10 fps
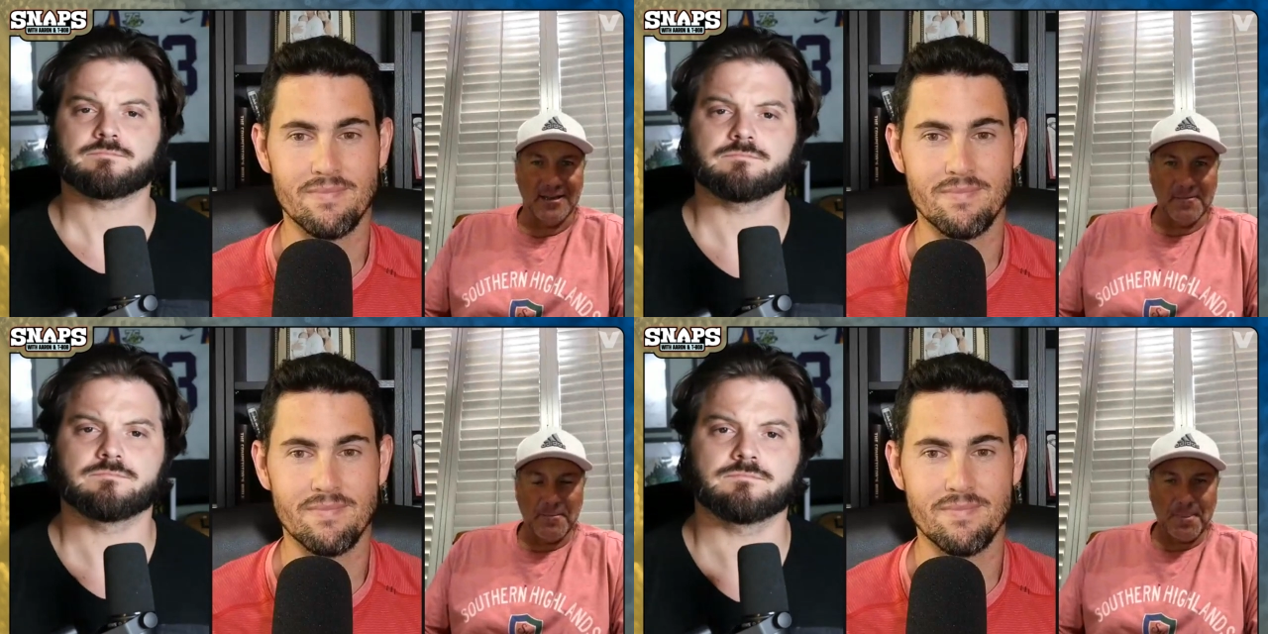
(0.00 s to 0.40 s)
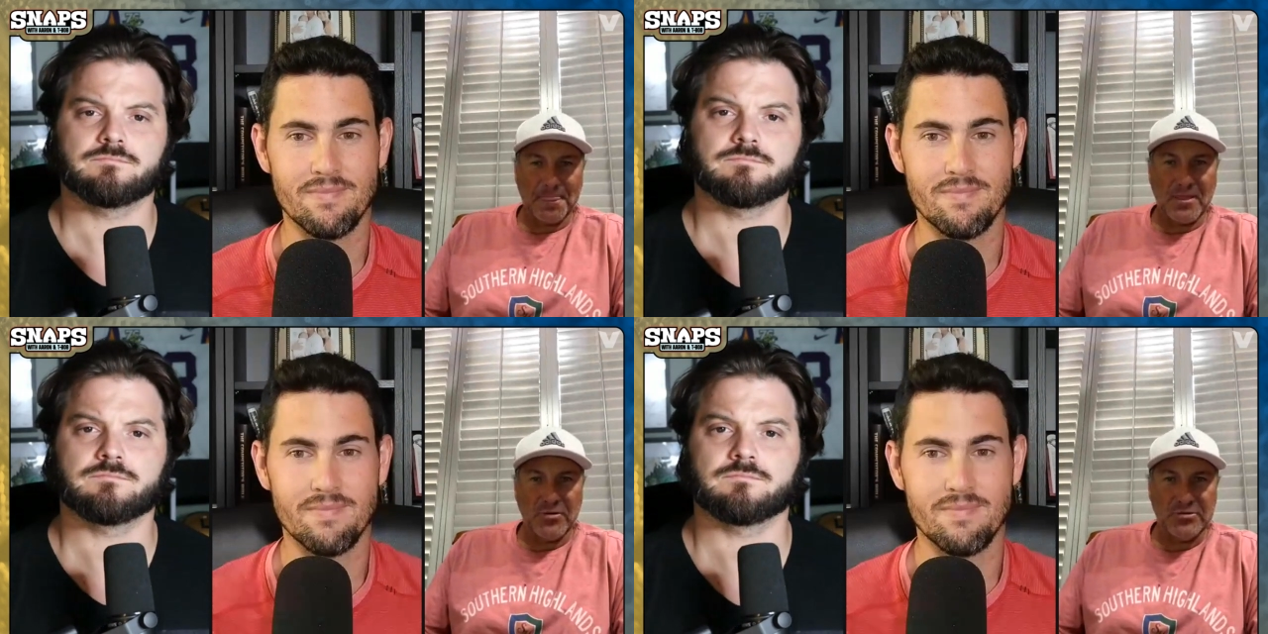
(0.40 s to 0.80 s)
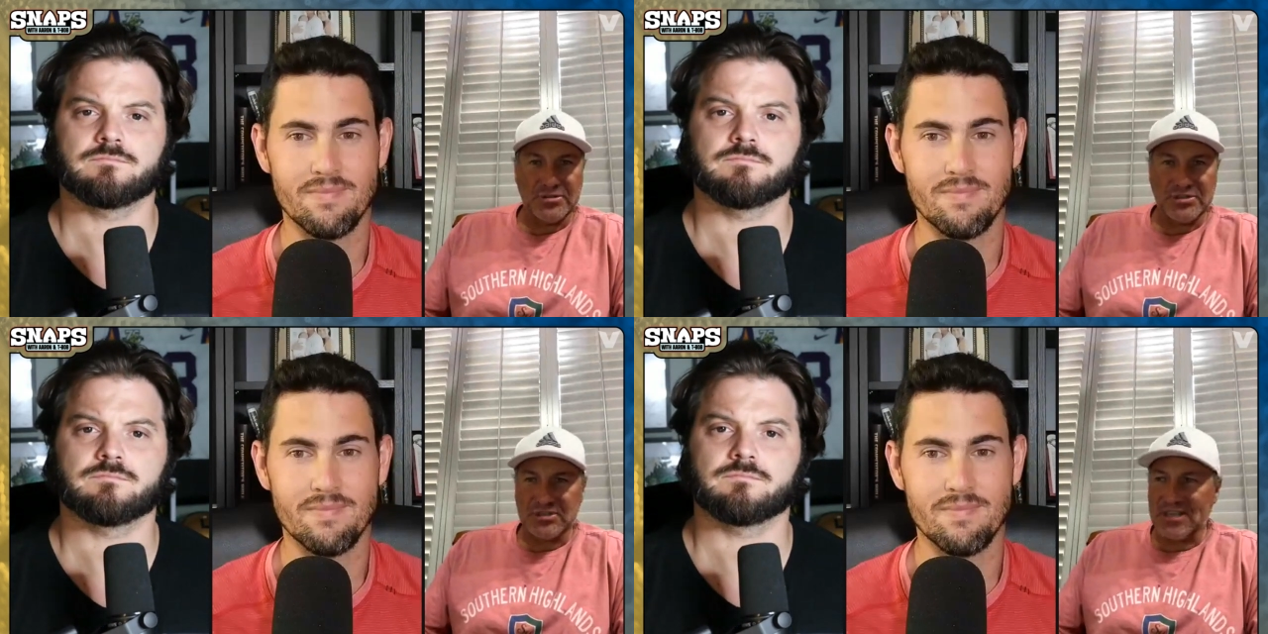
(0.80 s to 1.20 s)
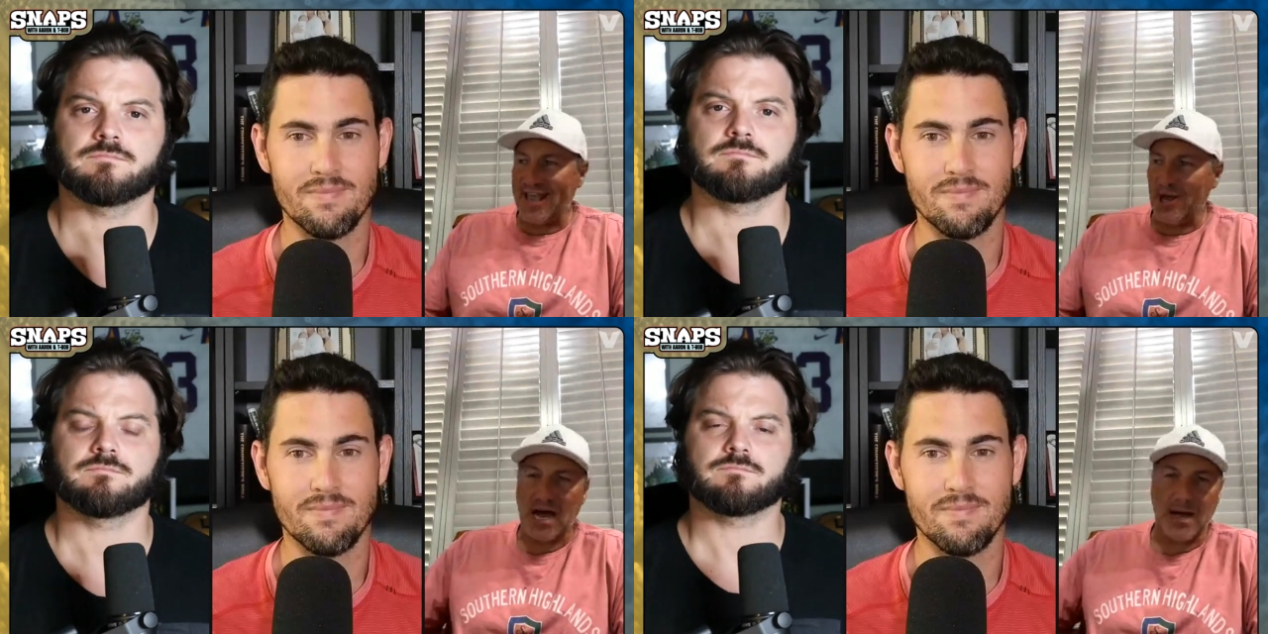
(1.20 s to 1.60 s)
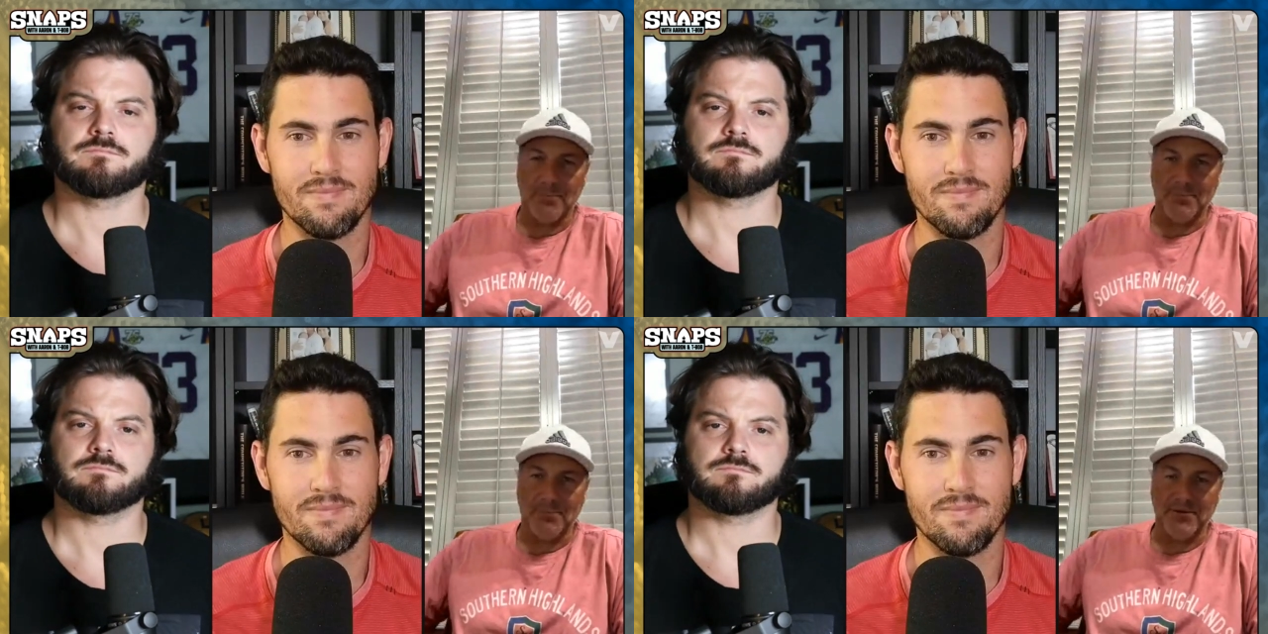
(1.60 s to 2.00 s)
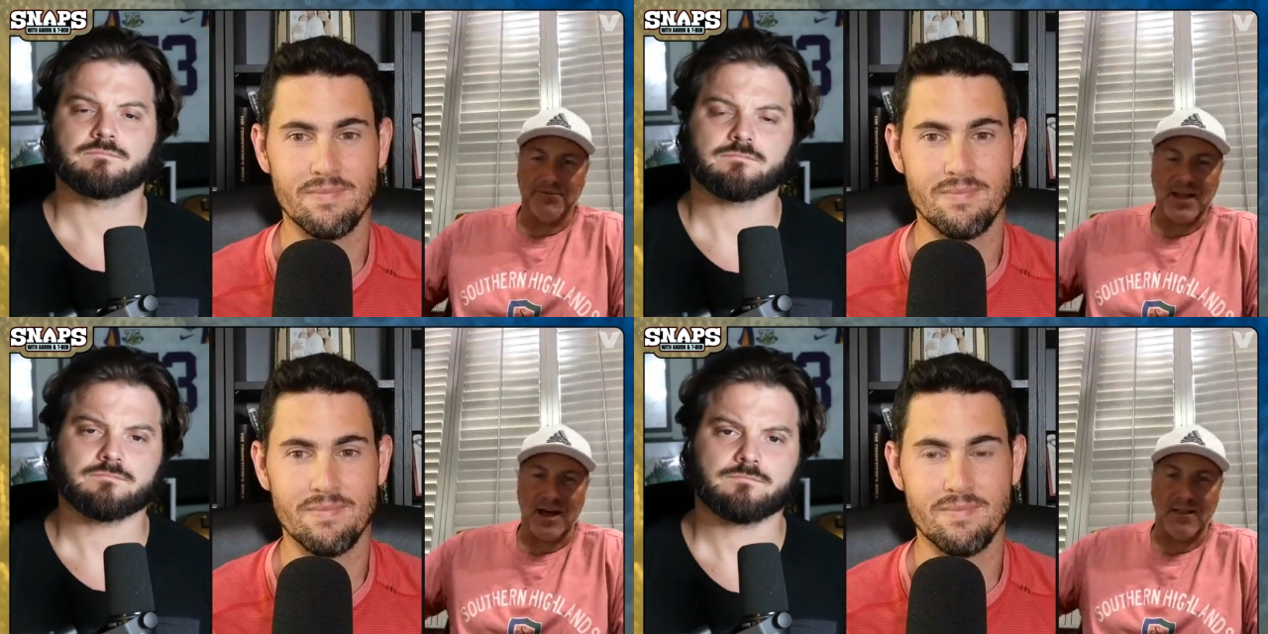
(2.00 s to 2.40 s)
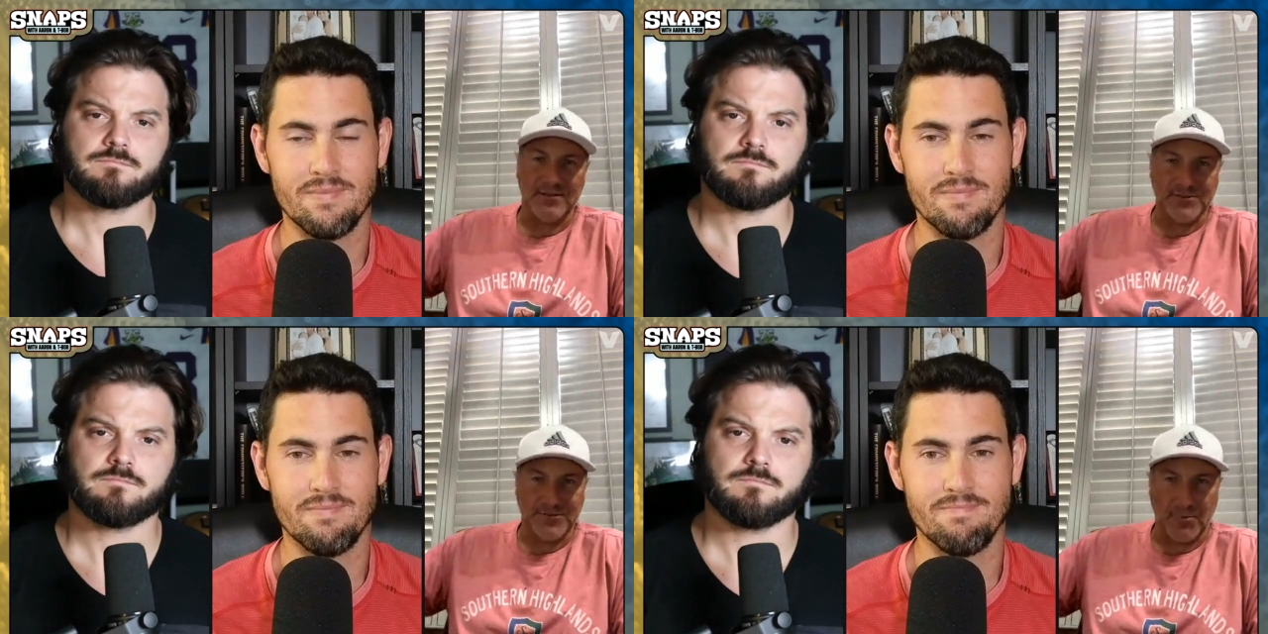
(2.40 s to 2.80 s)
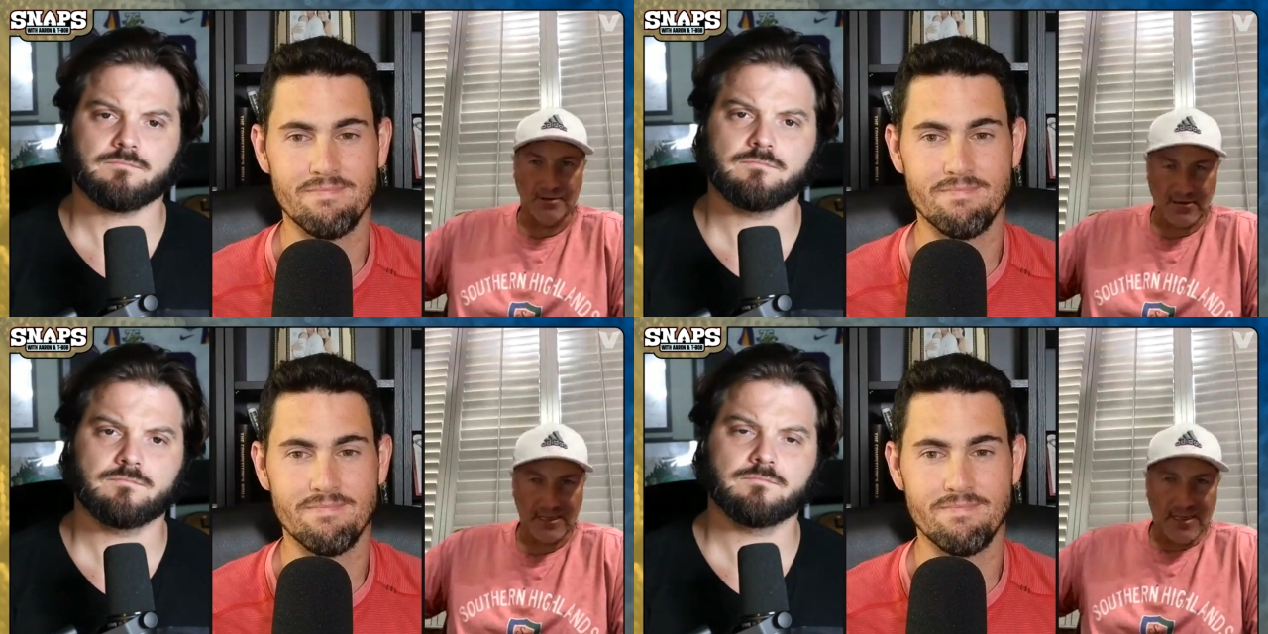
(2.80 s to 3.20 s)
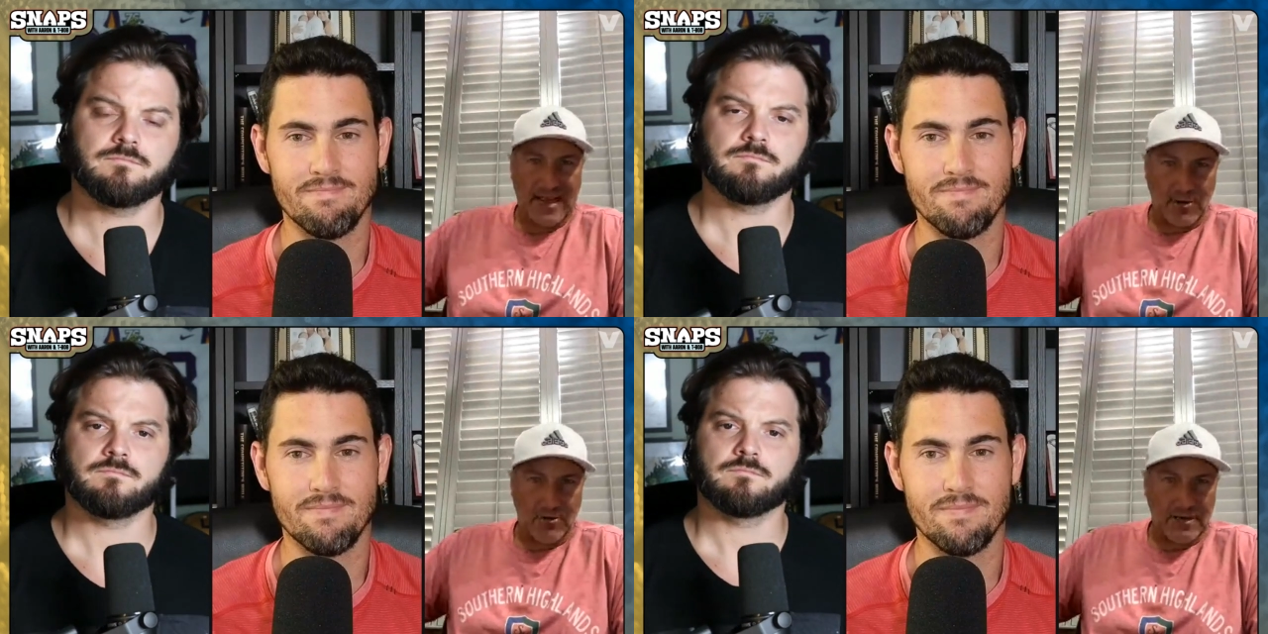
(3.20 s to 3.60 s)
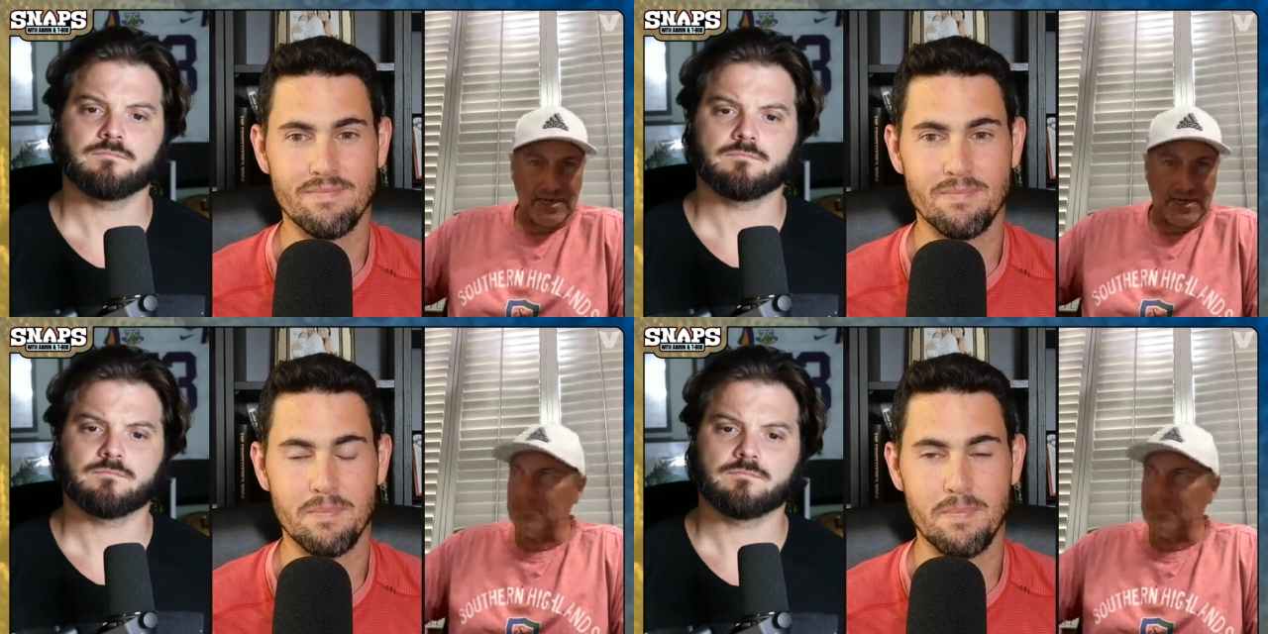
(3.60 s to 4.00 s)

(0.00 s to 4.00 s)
Speaker 1: top of college football, right? Now, and I mean, get